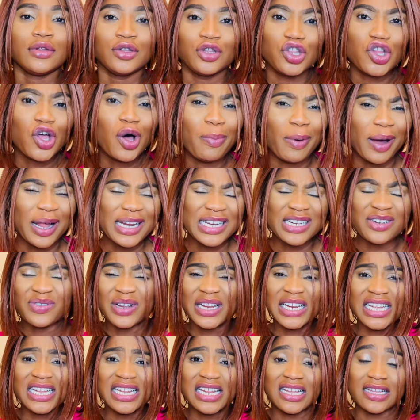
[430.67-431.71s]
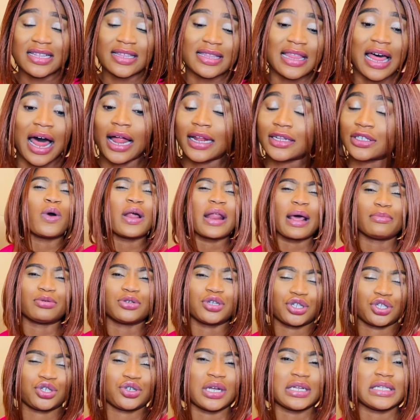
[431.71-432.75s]
Nobody really needs that. What I'm
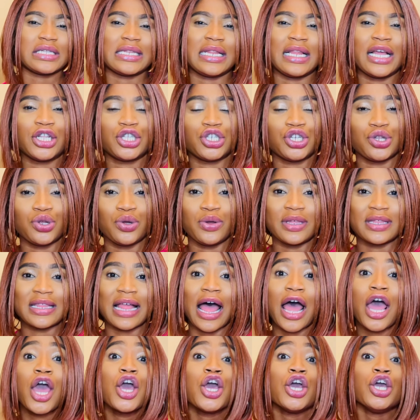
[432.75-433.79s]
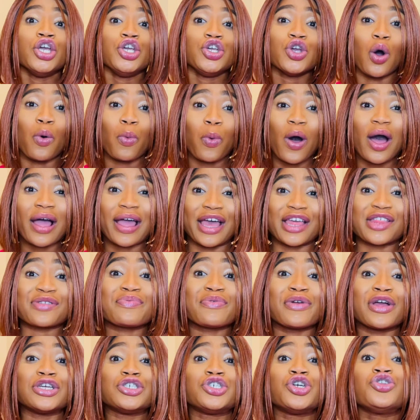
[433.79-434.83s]
just trying to let you know is that your work
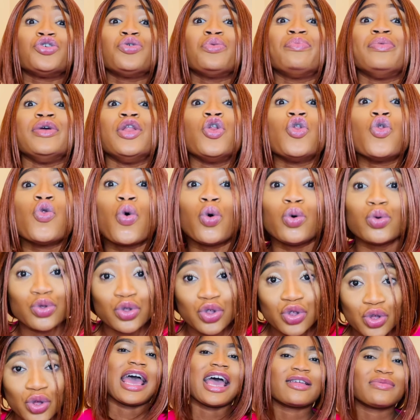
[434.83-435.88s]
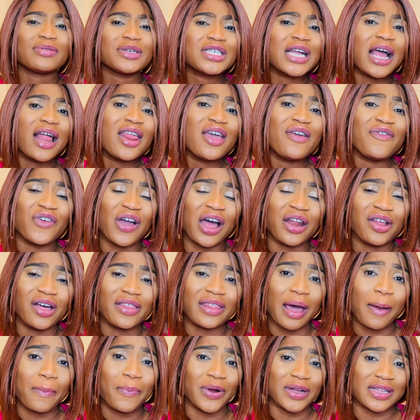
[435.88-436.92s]
experience shouldn't be loads, especially if you are not
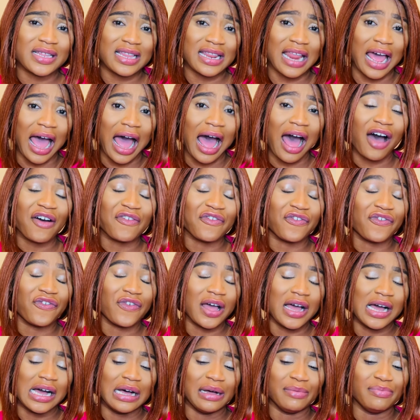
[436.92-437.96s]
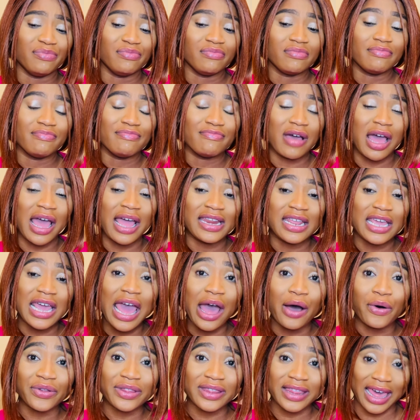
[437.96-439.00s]
that person that have any
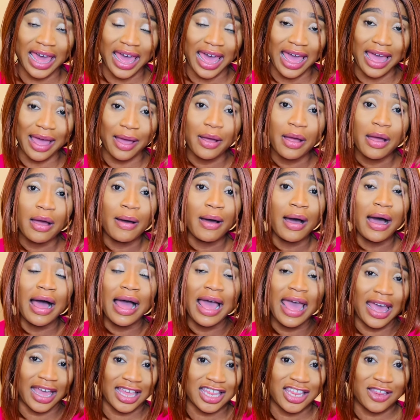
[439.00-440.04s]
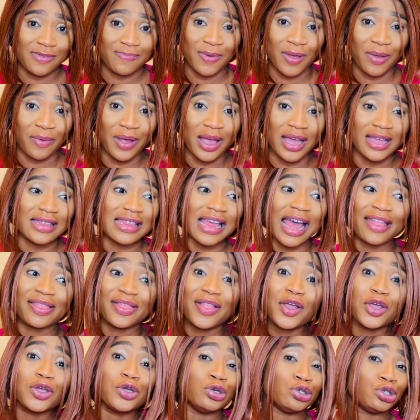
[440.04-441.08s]
healthcare experience. I
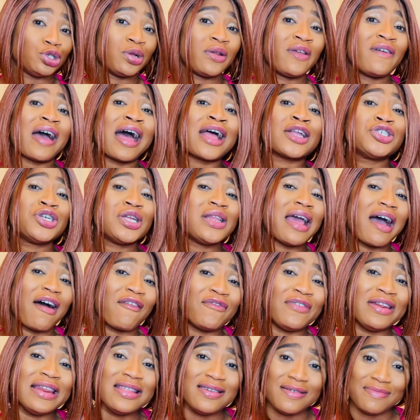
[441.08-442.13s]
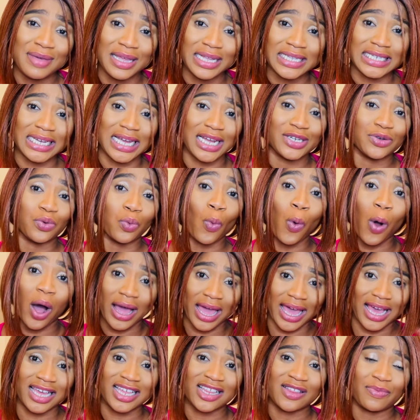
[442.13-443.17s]
think you should actually have limited work
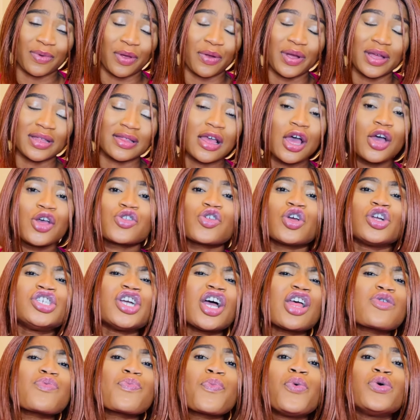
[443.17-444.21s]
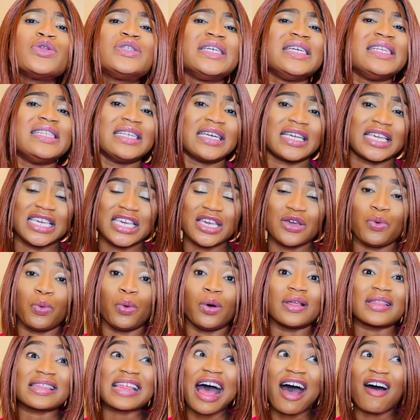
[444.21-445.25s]
experience. So just put in the key
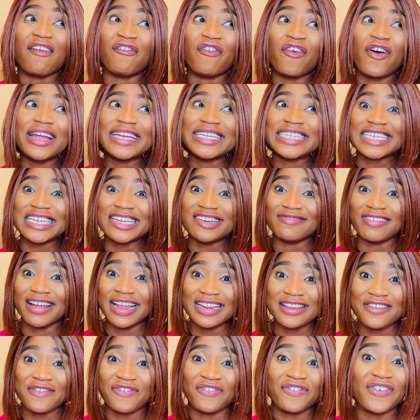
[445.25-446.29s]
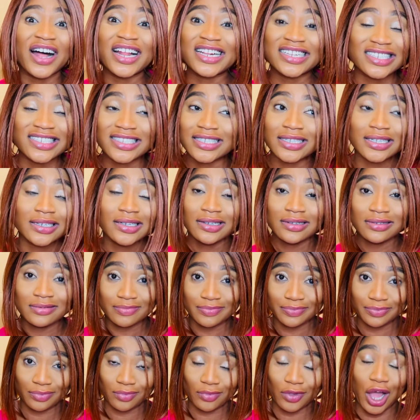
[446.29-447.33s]
ones, avoid irrelevant
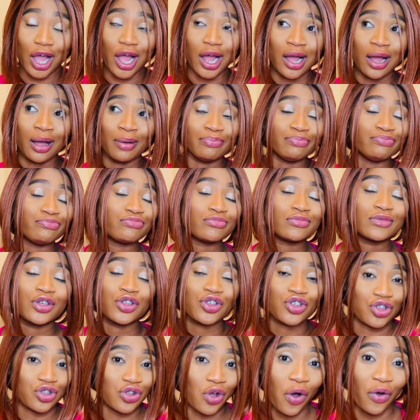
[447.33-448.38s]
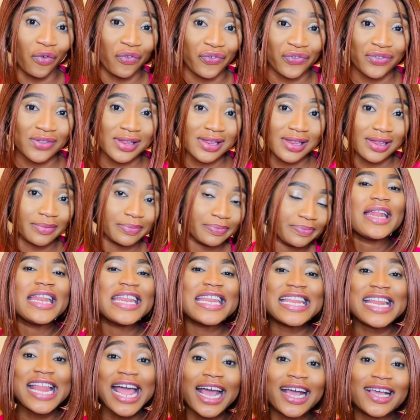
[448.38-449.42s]
stuffs.
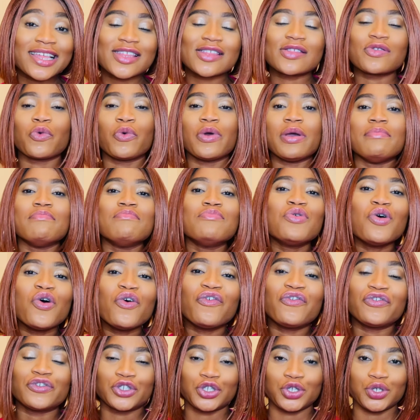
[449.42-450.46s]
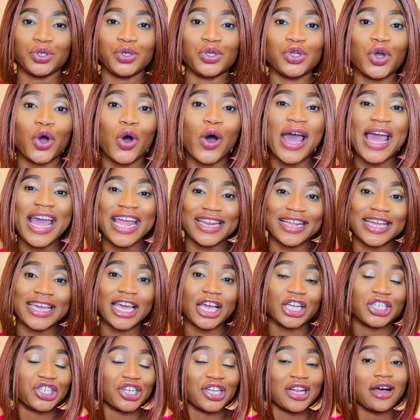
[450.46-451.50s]
Next, we move to your
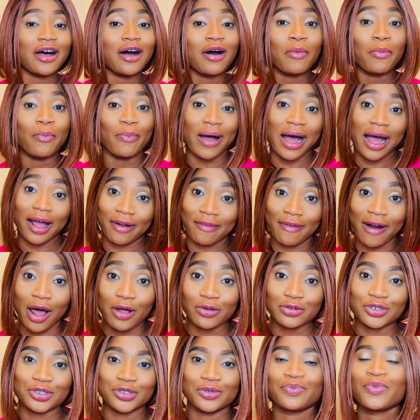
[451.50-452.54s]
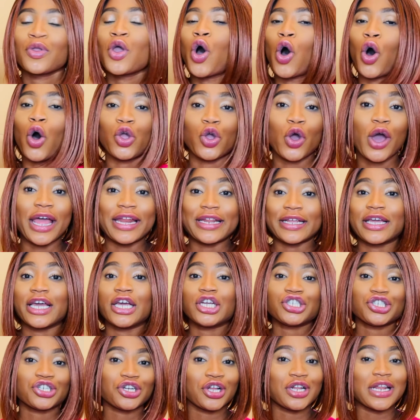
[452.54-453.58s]
educational background or your
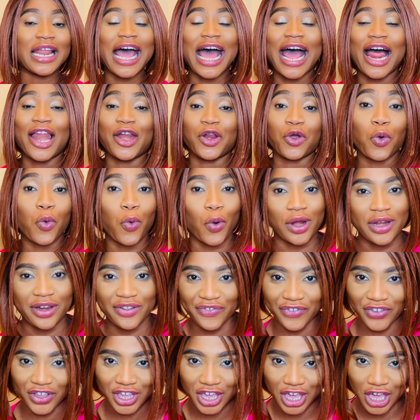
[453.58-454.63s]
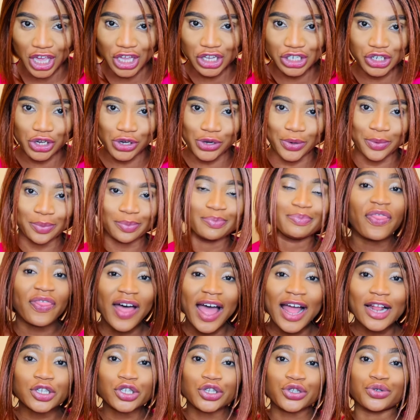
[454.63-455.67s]
education and qualification. For
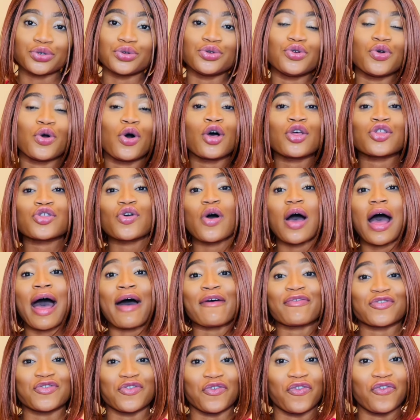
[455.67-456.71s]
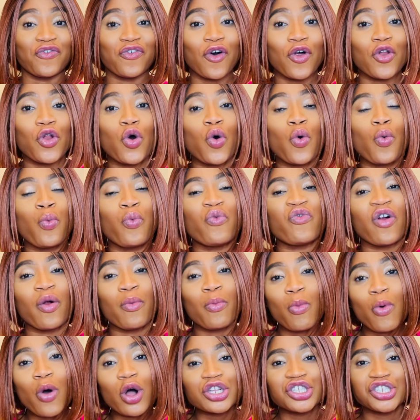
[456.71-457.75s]
that too, you also have to follow
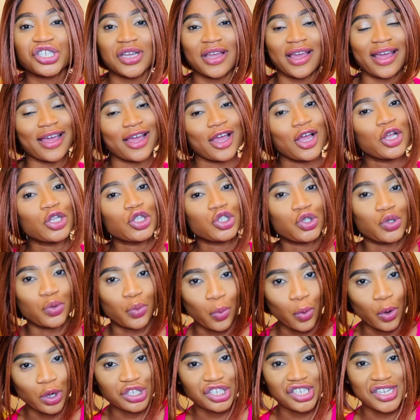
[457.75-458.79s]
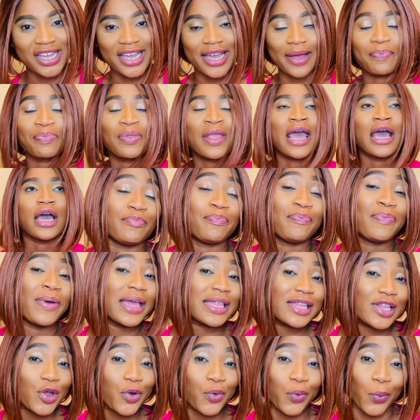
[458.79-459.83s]
from what year to what year. The
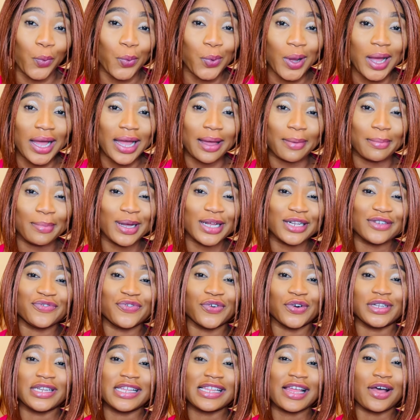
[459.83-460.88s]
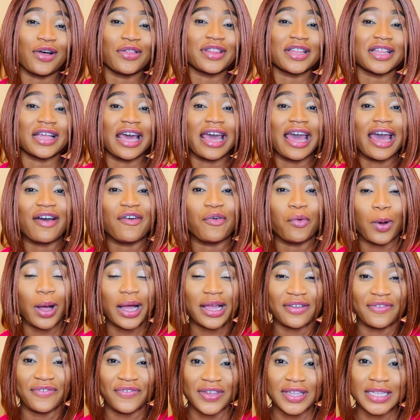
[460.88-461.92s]
basic requirement for this health and care
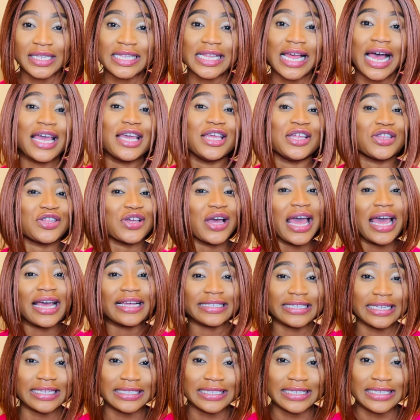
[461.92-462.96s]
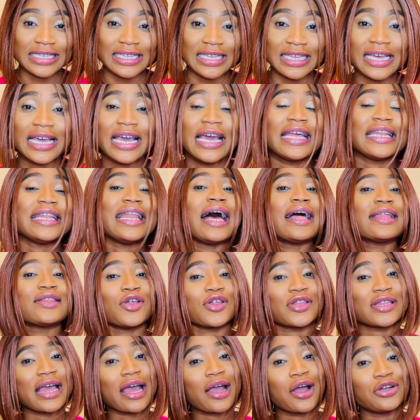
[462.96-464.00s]
worker visa is your SSE. That's
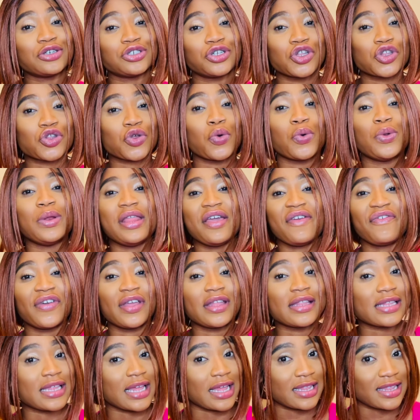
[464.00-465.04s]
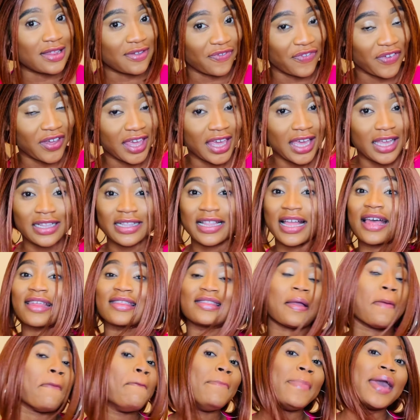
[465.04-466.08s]
your secondary school leaving certificate. That's
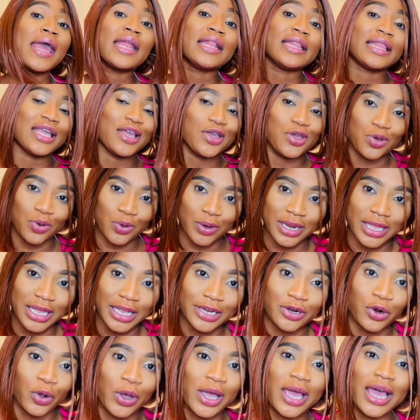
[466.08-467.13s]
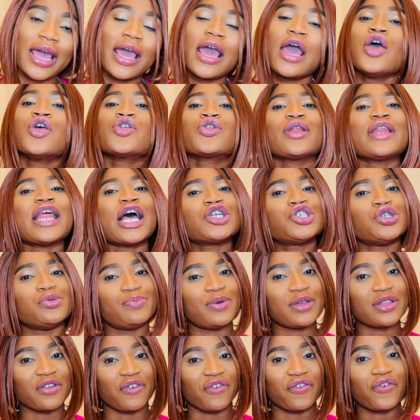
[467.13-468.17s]
the main thing you need. Okay, so that should
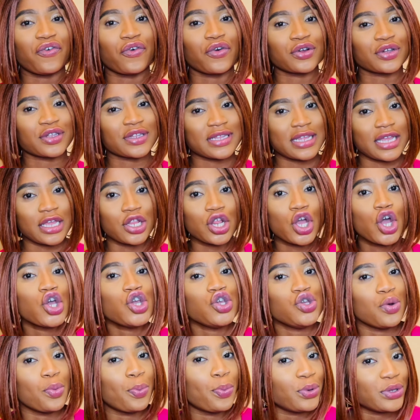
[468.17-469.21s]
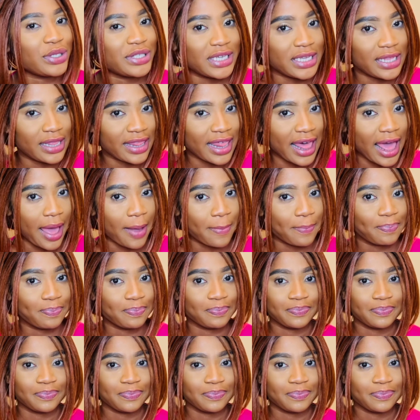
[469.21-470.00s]
be the first thing you put in there.